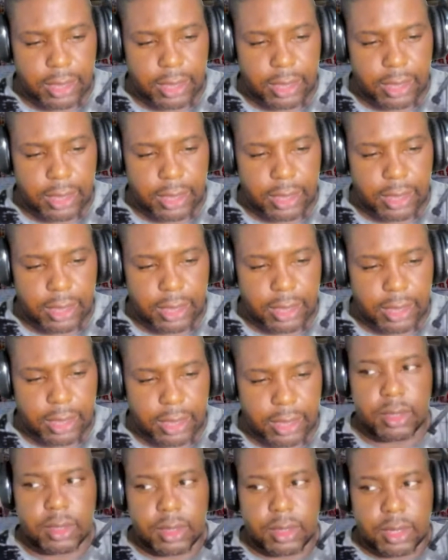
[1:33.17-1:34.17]
So
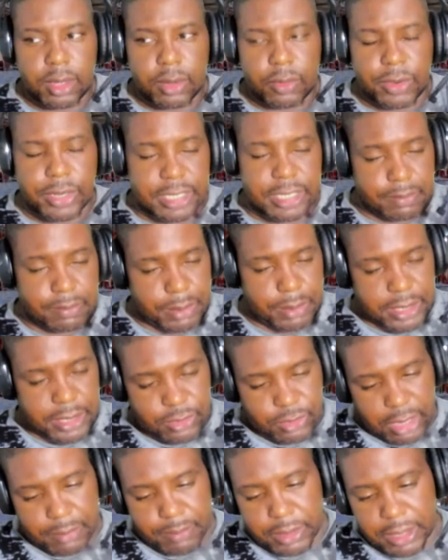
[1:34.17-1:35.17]
rest
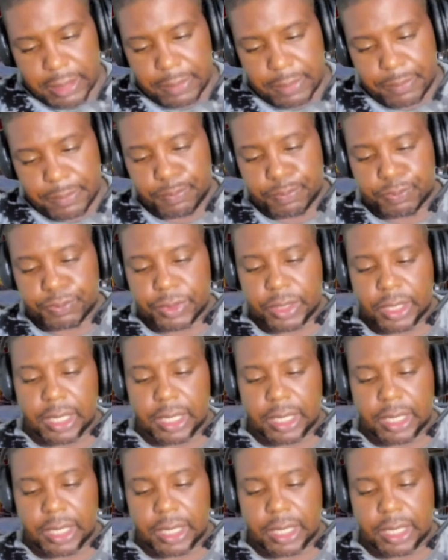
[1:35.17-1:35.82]
in peace, Grandma.